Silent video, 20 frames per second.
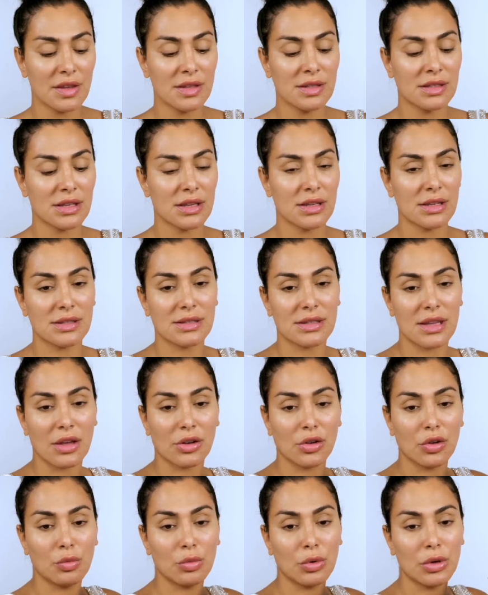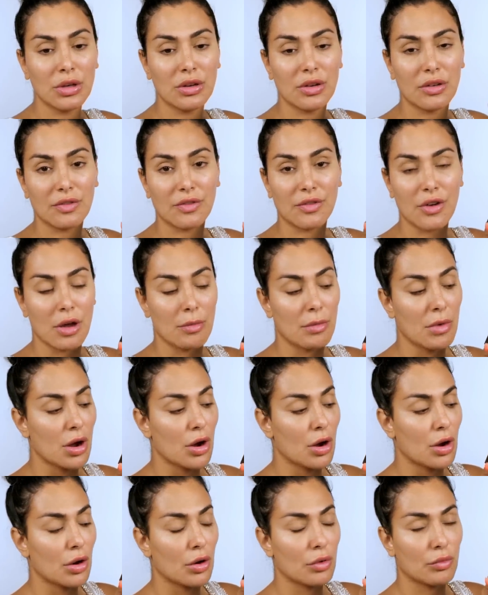this is Sandalwood from
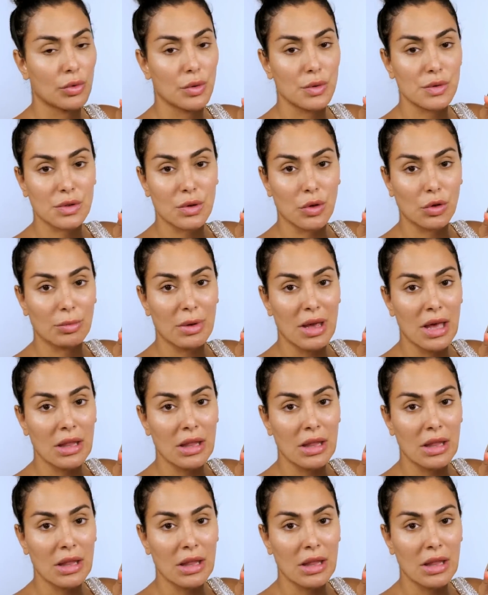our Rose Gold